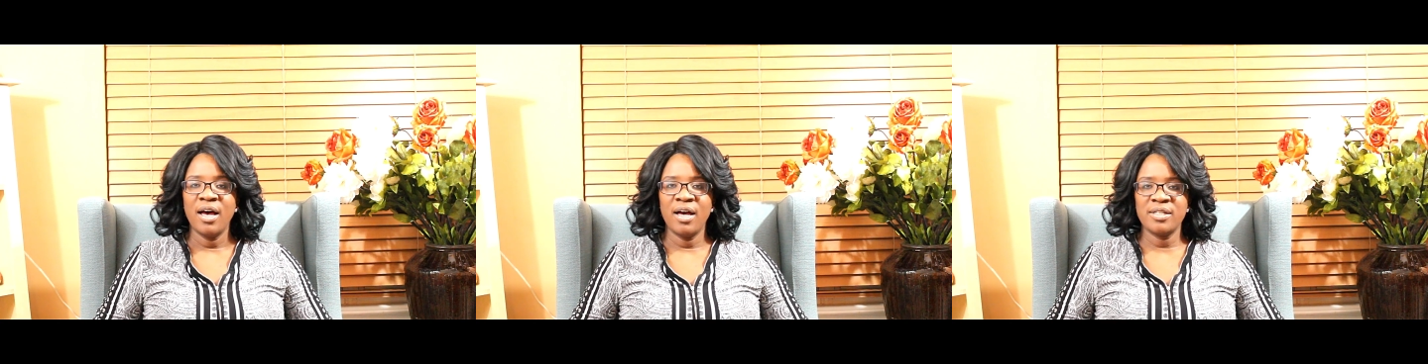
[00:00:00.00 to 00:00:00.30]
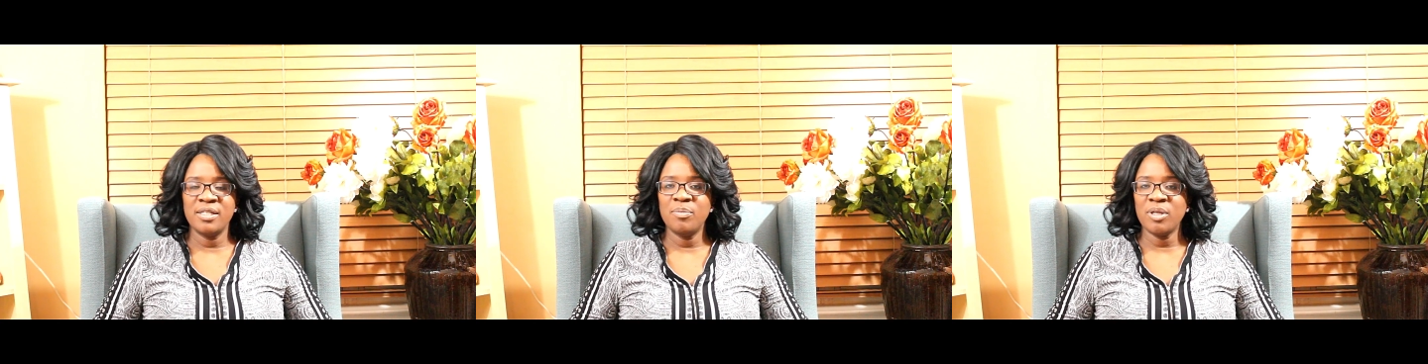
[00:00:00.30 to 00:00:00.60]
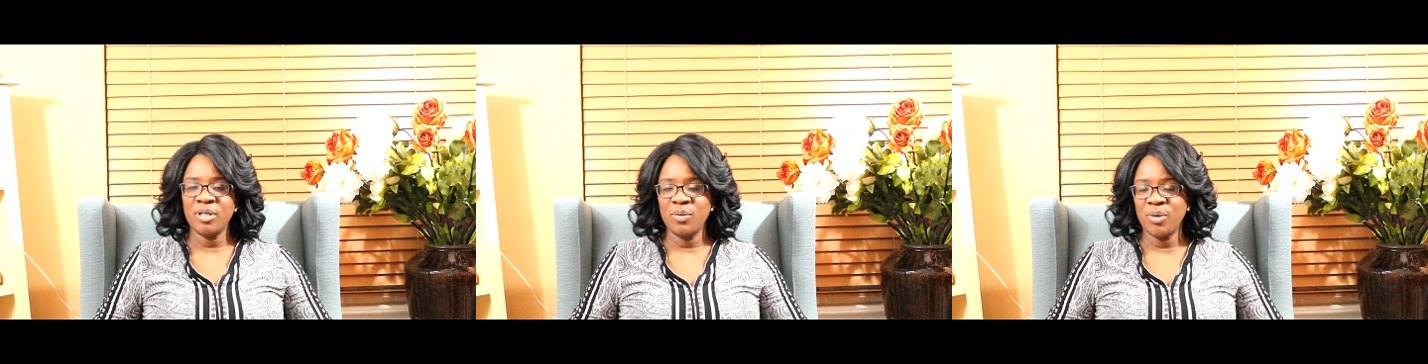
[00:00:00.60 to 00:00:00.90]

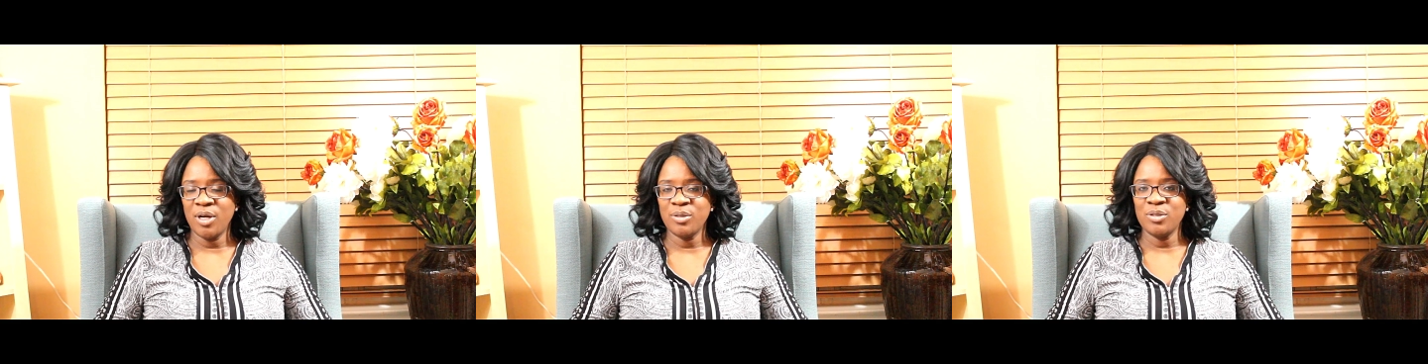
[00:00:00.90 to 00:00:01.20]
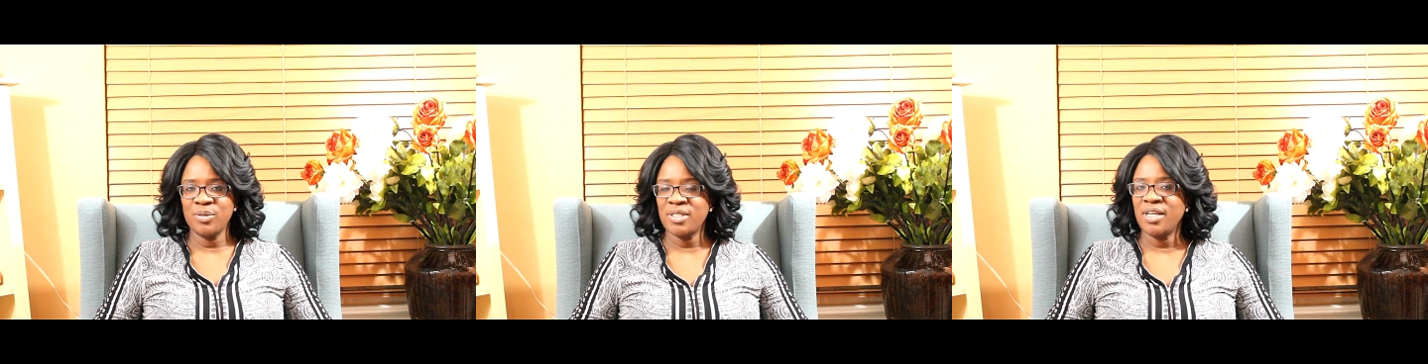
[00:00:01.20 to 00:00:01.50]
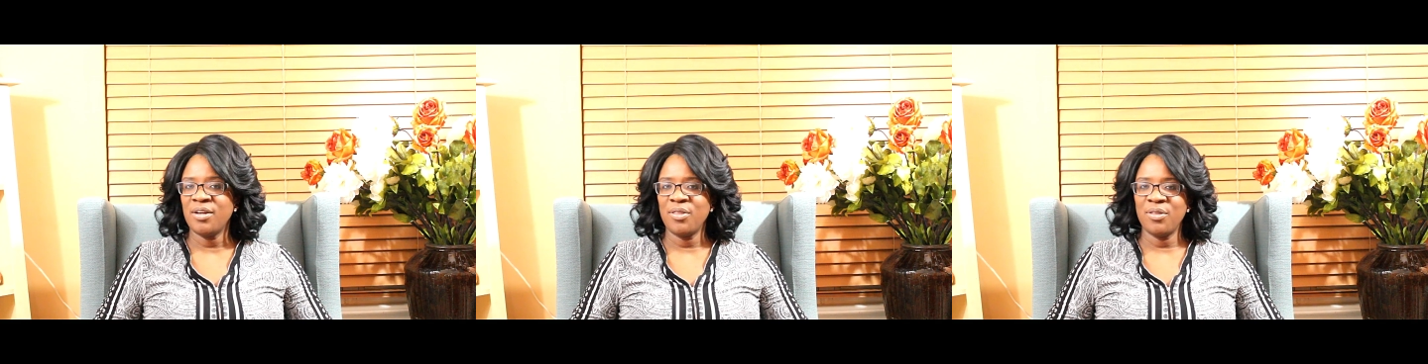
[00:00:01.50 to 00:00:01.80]
typically what I'll do is
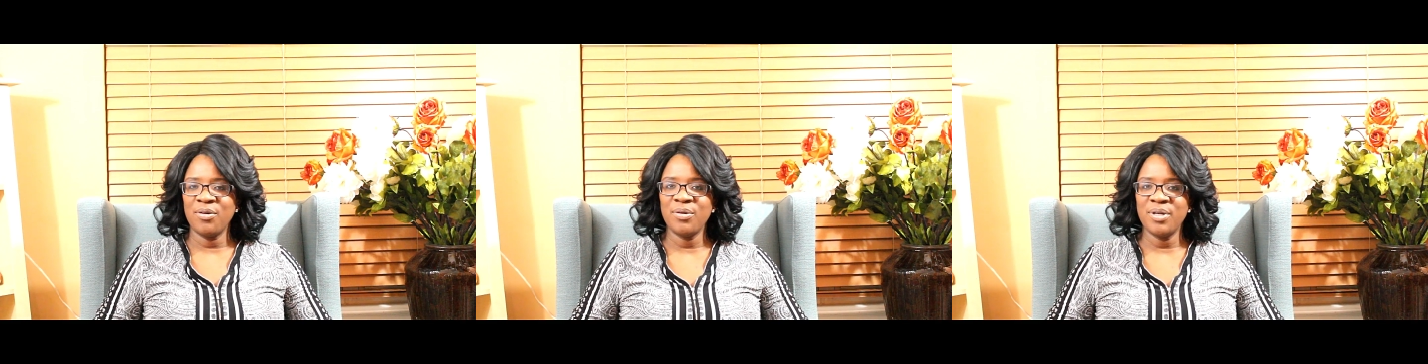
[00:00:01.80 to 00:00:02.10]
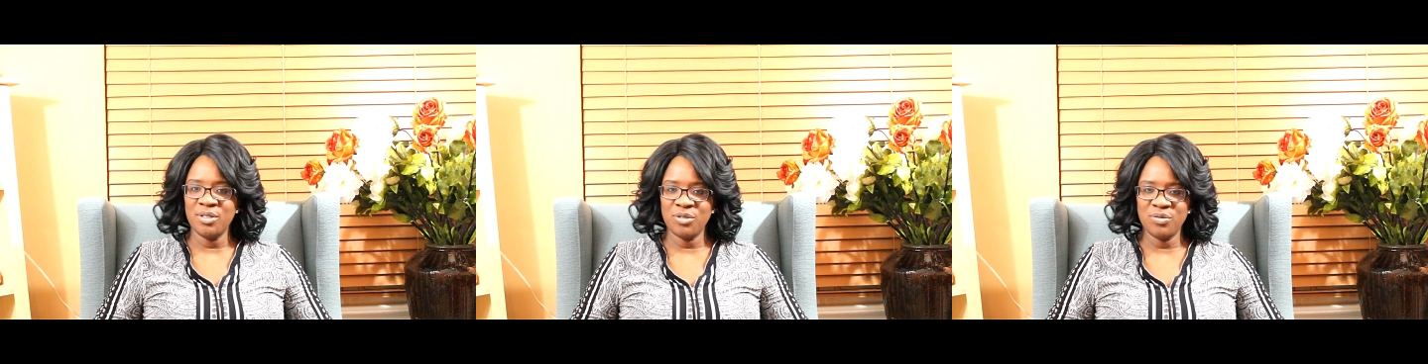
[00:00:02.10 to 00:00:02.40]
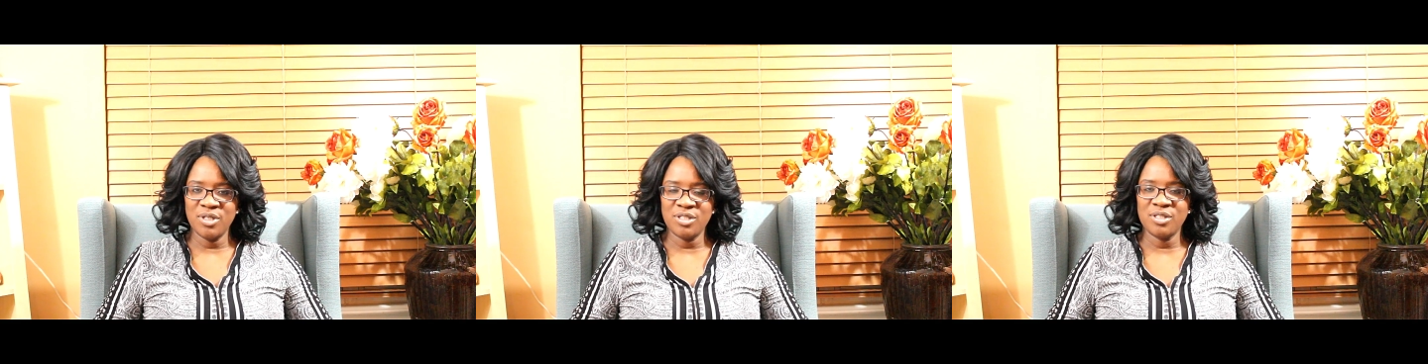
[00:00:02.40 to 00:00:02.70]
take a thorough
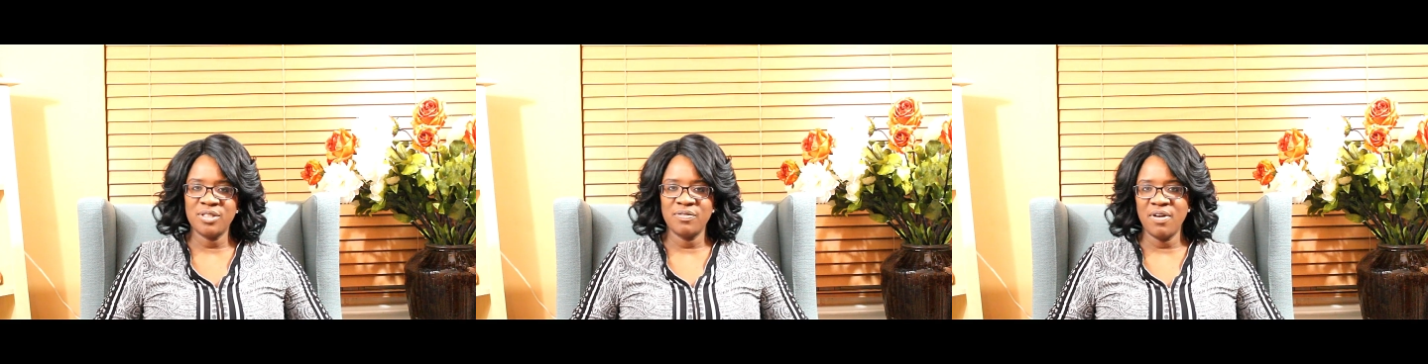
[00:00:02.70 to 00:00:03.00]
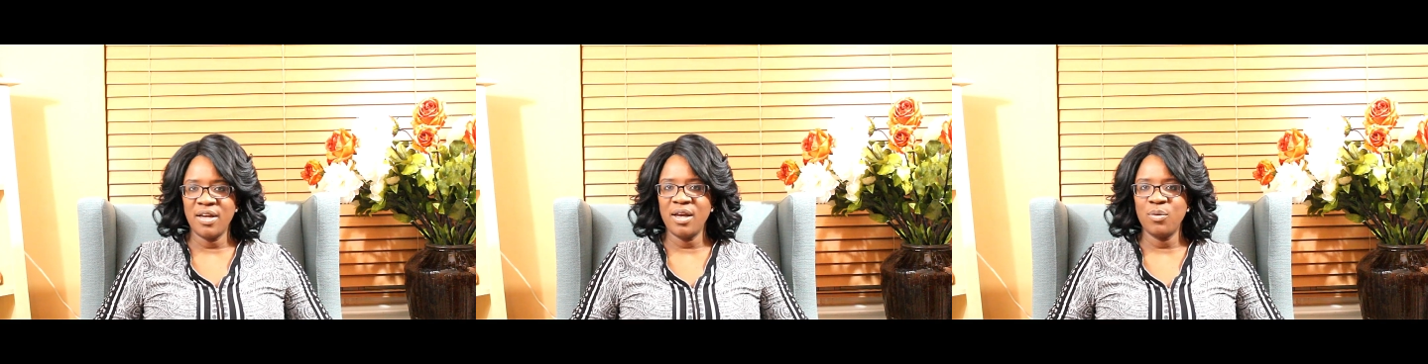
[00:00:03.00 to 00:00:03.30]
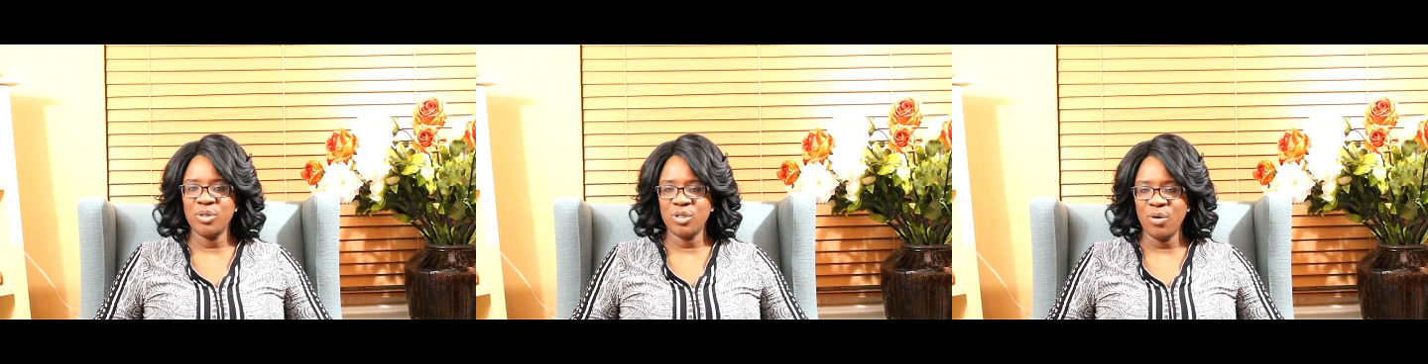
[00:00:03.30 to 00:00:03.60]
history just to find out
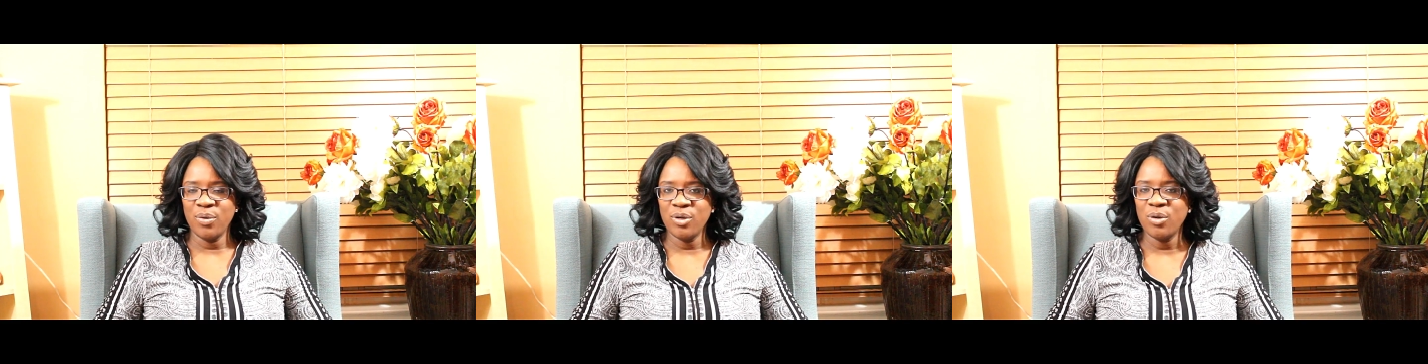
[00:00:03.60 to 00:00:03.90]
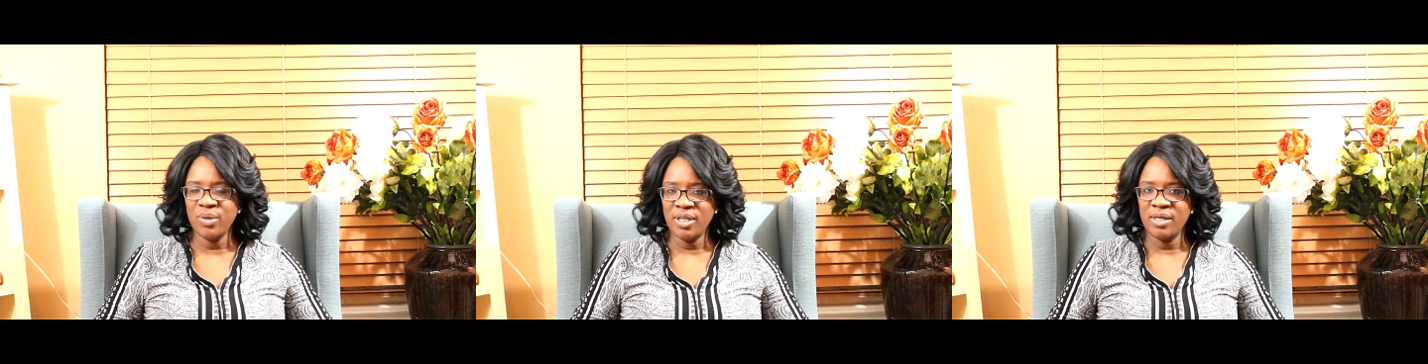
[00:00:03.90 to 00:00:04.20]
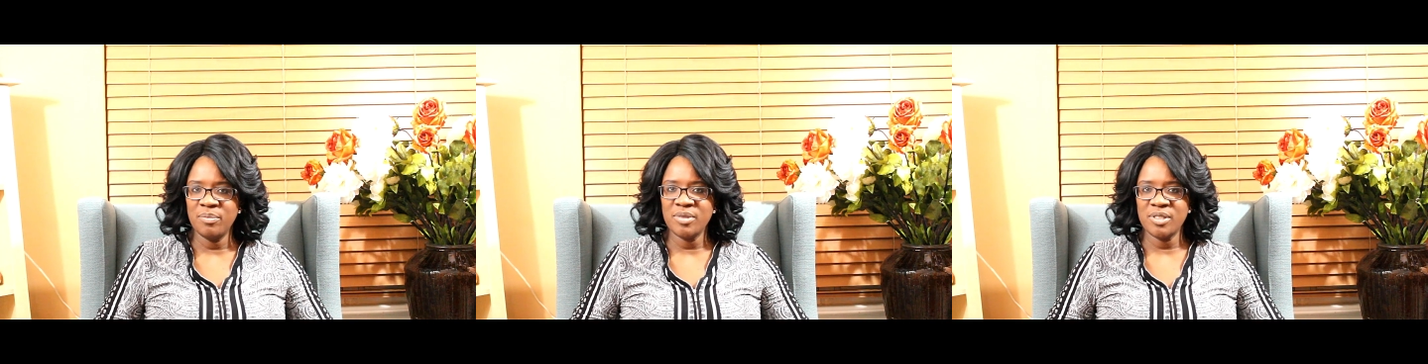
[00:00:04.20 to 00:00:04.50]
what's going on with them,